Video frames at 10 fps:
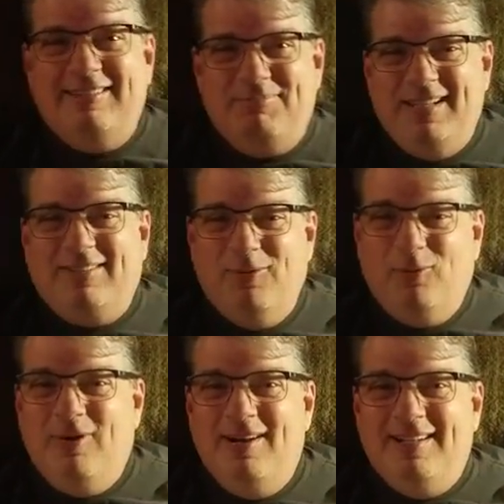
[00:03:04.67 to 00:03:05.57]
piece of
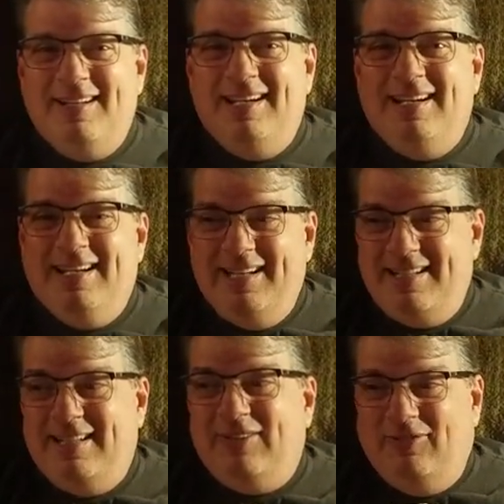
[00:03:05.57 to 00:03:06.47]
wood into
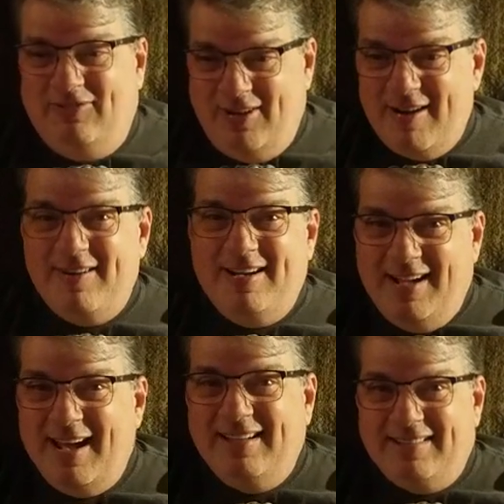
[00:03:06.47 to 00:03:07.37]
this very
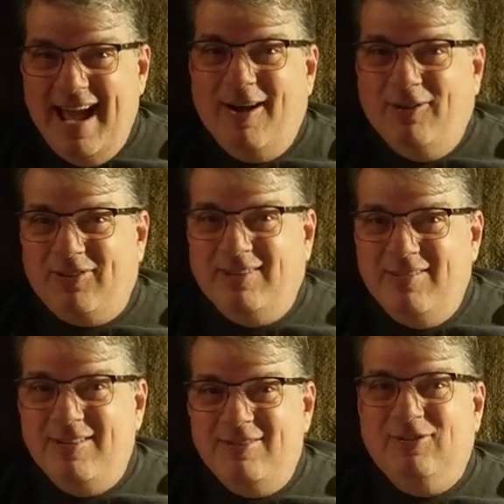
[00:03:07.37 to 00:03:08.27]
nice house,
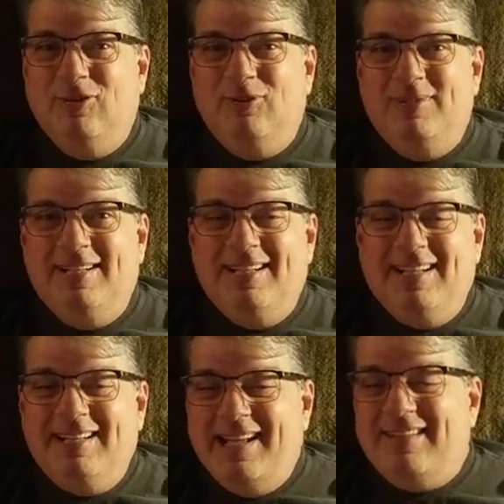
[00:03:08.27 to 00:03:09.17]
living room
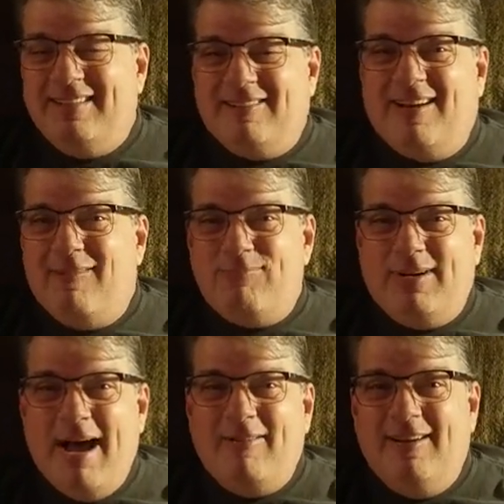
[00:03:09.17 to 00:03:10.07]
that they're all
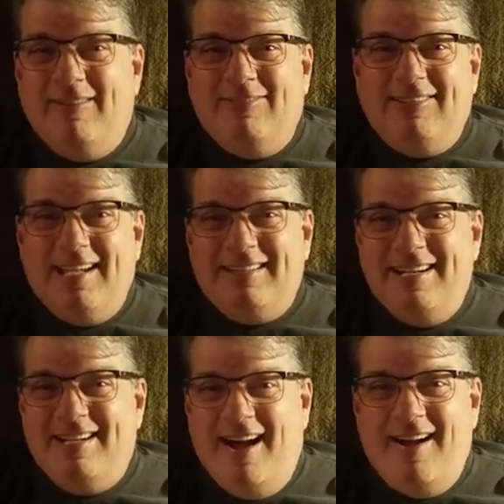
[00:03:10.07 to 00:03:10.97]
proud of. Like they
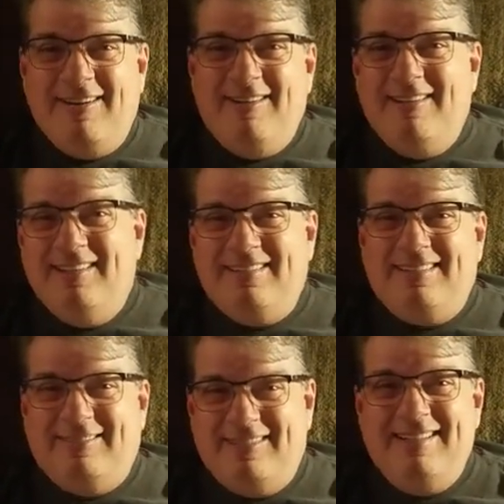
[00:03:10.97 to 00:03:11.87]
conquered this
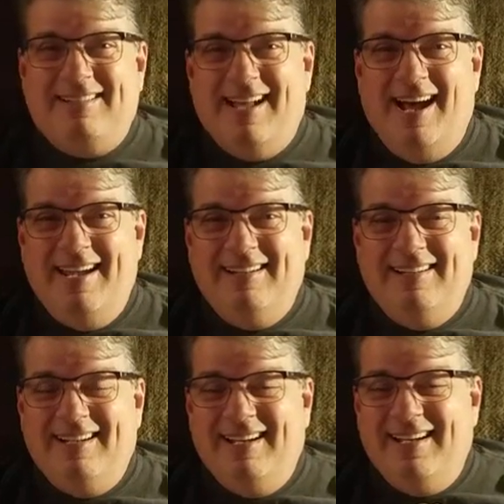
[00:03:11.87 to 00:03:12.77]
street side.
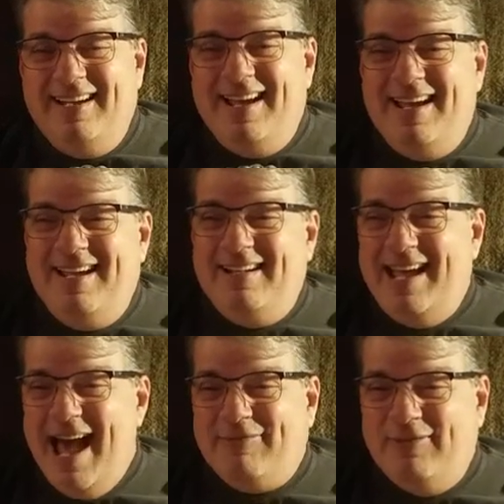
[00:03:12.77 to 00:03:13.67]
And
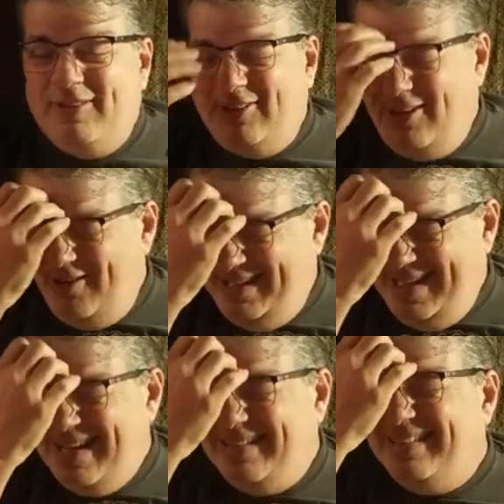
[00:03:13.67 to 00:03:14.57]
half of us are going,
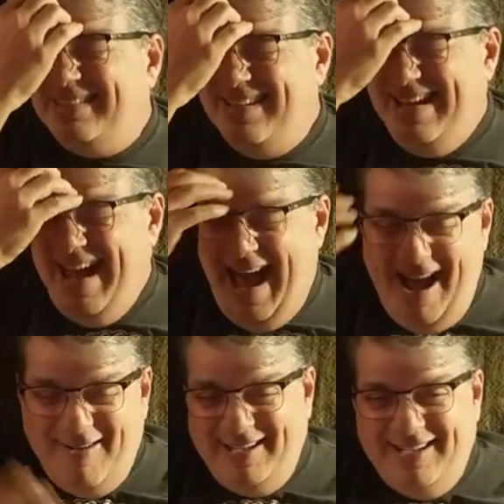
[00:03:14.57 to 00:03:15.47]
get this thing
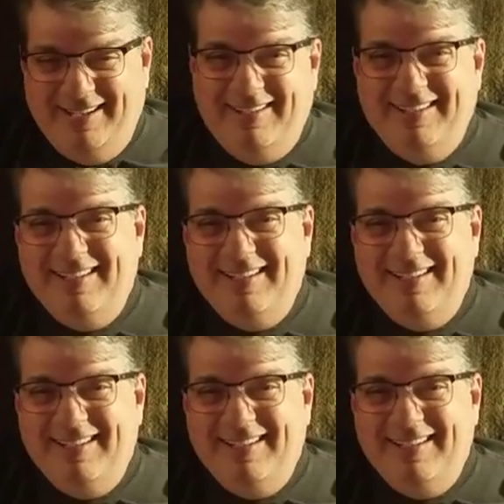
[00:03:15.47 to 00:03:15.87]
out of here.